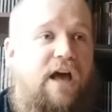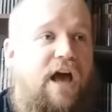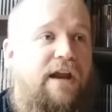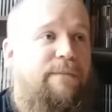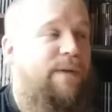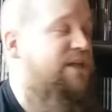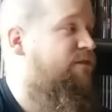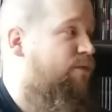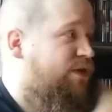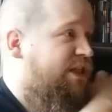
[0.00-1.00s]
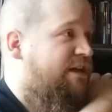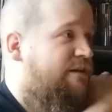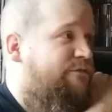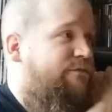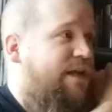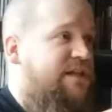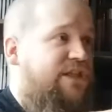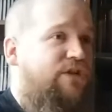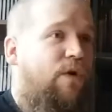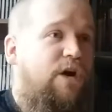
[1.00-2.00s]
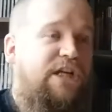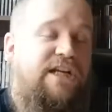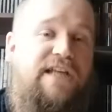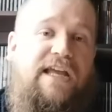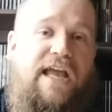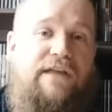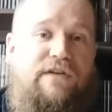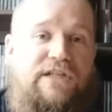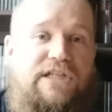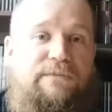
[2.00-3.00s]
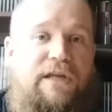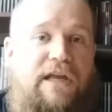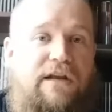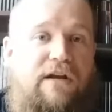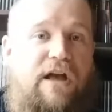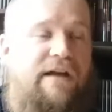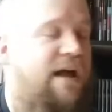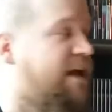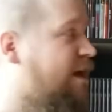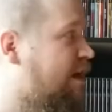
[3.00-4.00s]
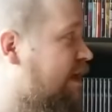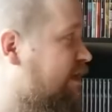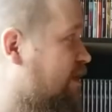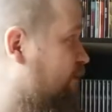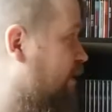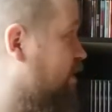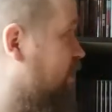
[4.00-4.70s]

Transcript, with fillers: a bunch of more stuff in storage because I can't even display it all. I, I got a lot of stuff. Like just